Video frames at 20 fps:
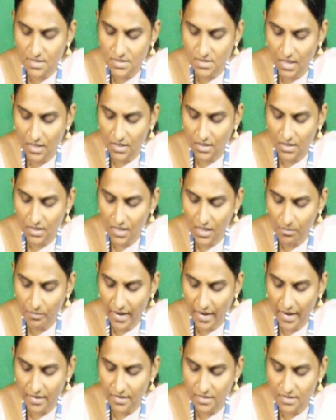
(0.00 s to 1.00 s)
until
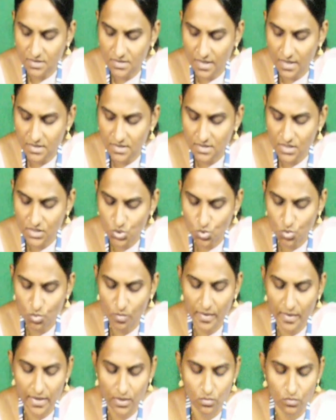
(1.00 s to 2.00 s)
matrix size is 2
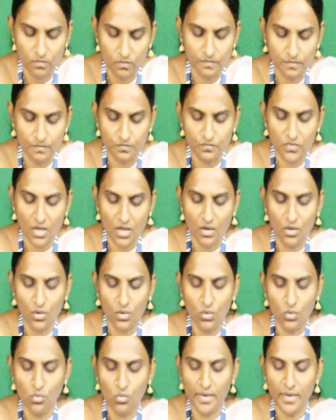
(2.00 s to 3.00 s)
by
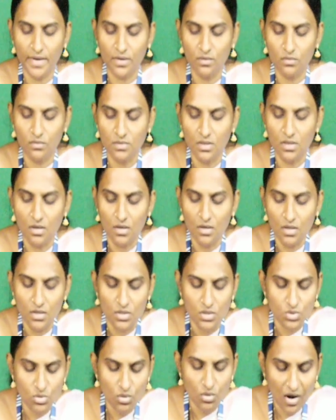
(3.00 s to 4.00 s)
2.
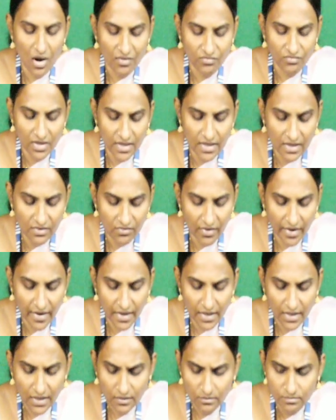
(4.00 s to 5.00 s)
So after
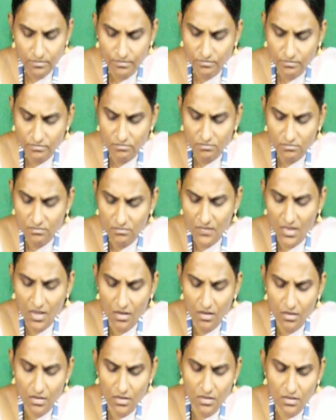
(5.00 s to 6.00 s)
dividing,
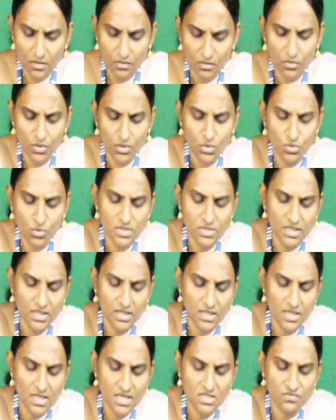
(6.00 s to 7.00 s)

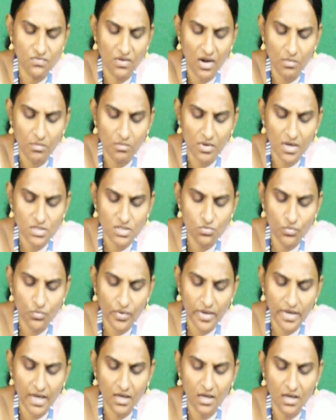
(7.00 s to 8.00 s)
using these formulas we
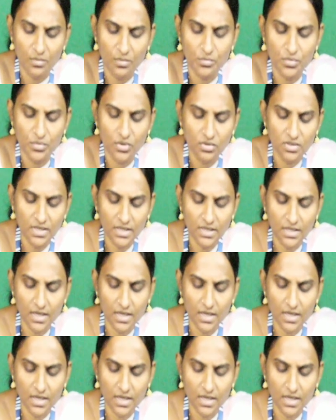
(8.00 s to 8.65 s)
can compute